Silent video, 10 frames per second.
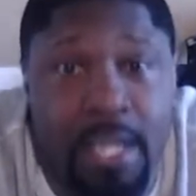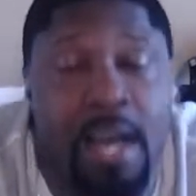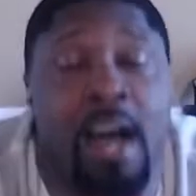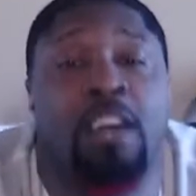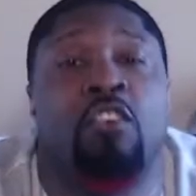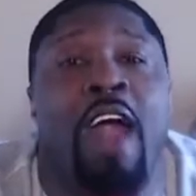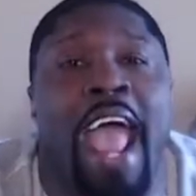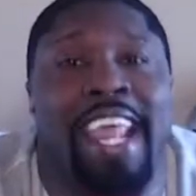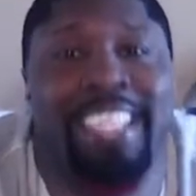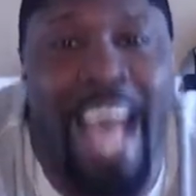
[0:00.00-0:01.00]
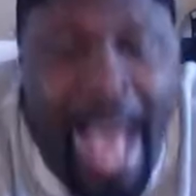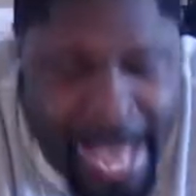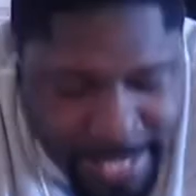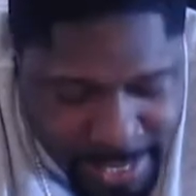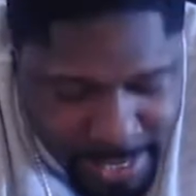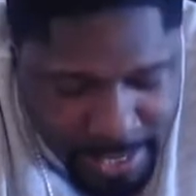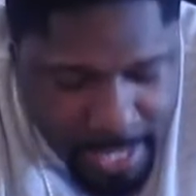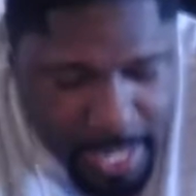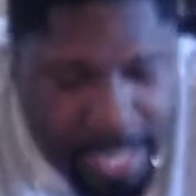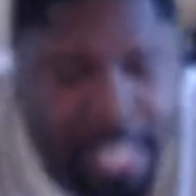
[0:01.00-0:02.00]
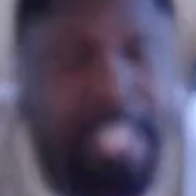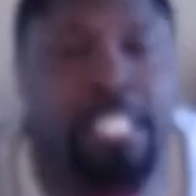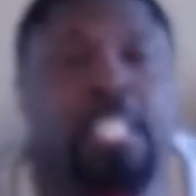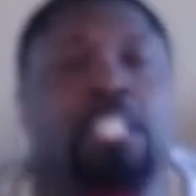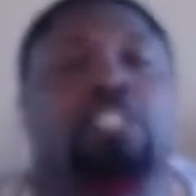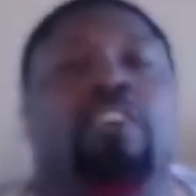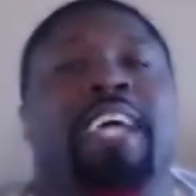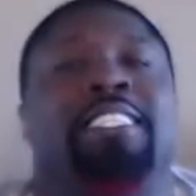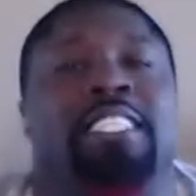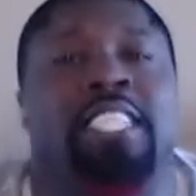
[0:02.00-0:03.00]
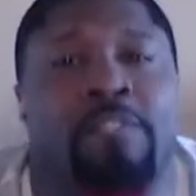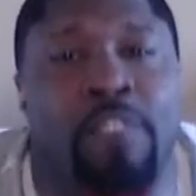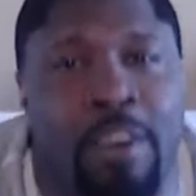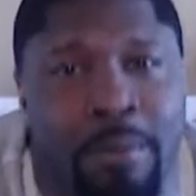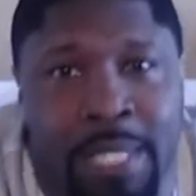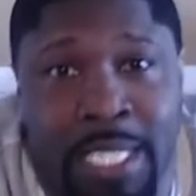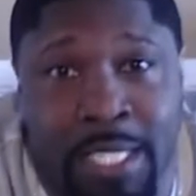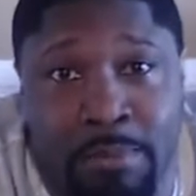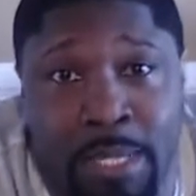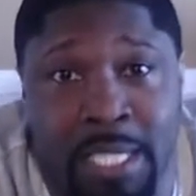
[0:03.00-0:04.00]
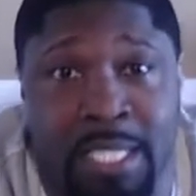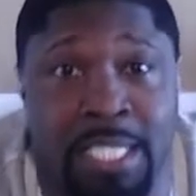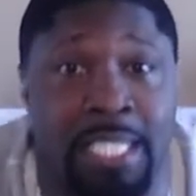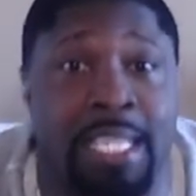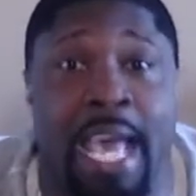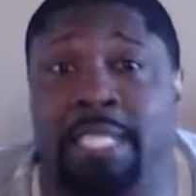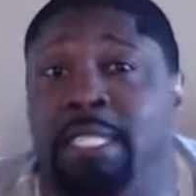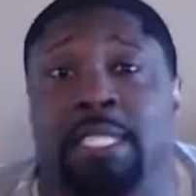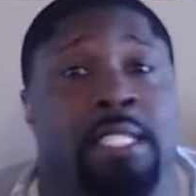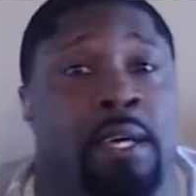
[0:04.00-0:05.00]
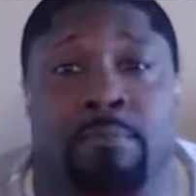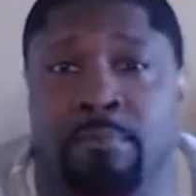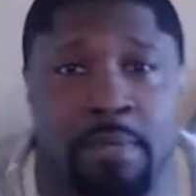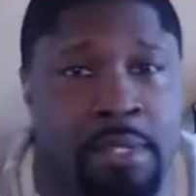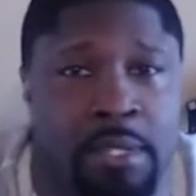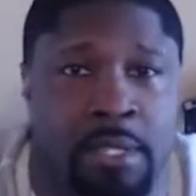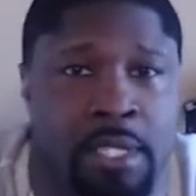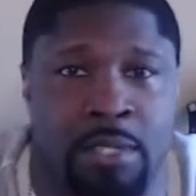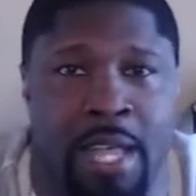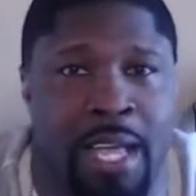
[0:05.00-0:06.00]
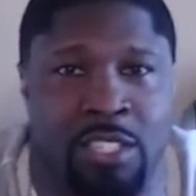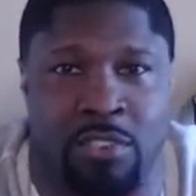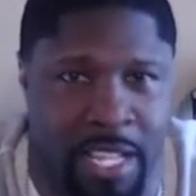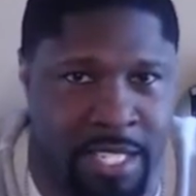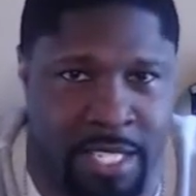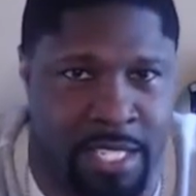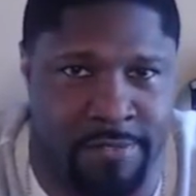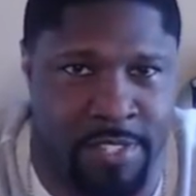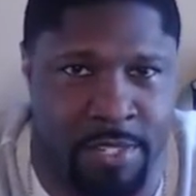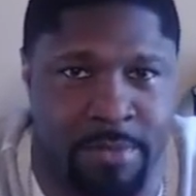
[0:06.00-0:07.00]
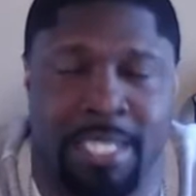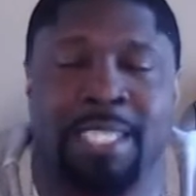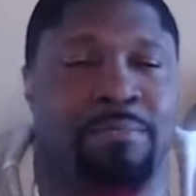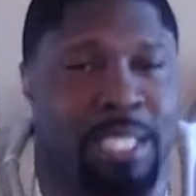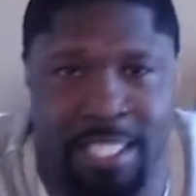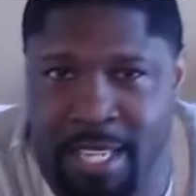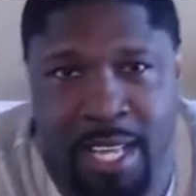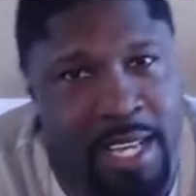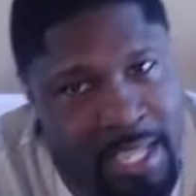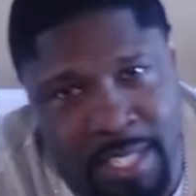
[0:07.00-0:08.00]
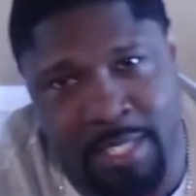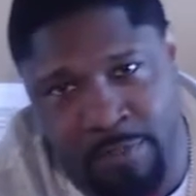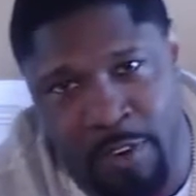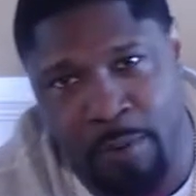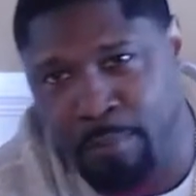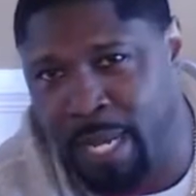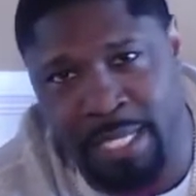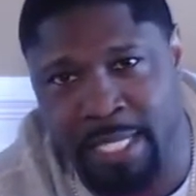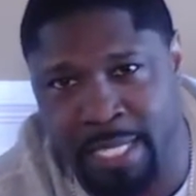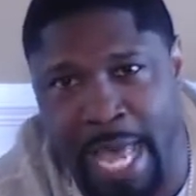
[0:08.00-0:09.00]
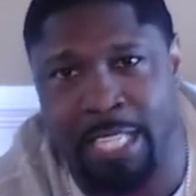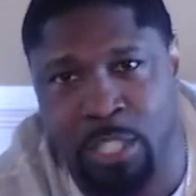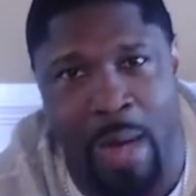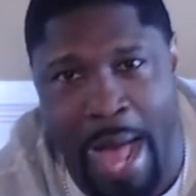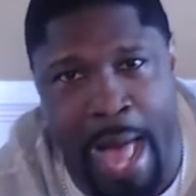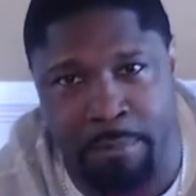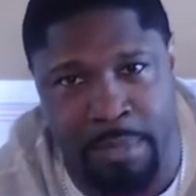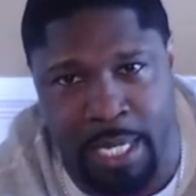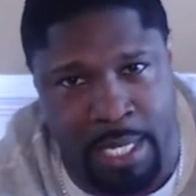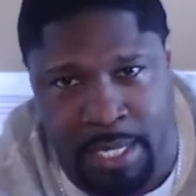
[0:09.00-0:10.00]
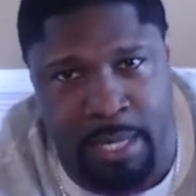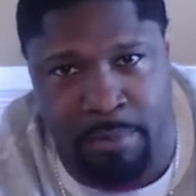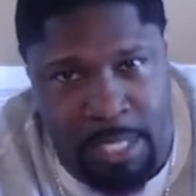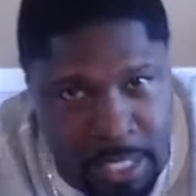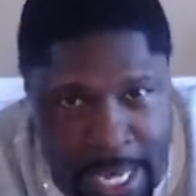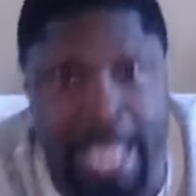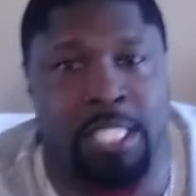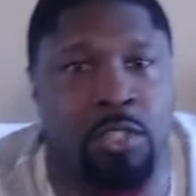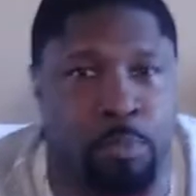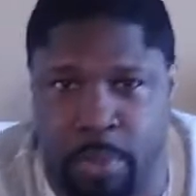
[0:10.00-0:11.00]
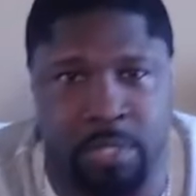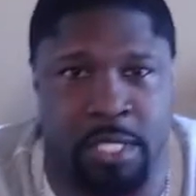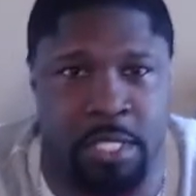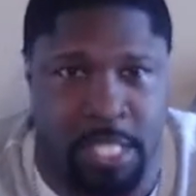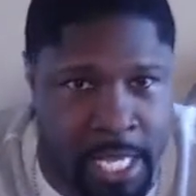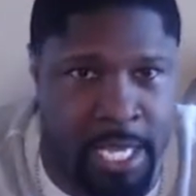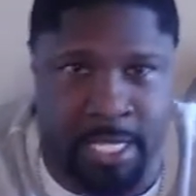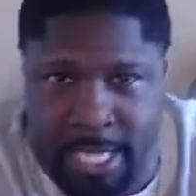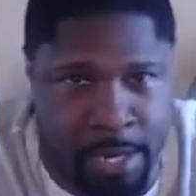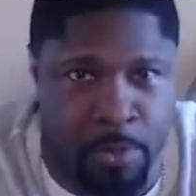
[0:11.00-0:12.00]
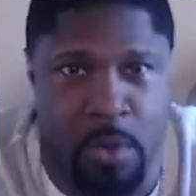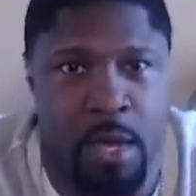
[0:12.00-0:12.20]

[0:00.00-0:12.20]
Aggrandize. It is a transitive verb. It just means it's attached to something. Because you like a transitive verb. It just means it's a verb that is attached to an object or something. It's attached to a person, a thing, a table.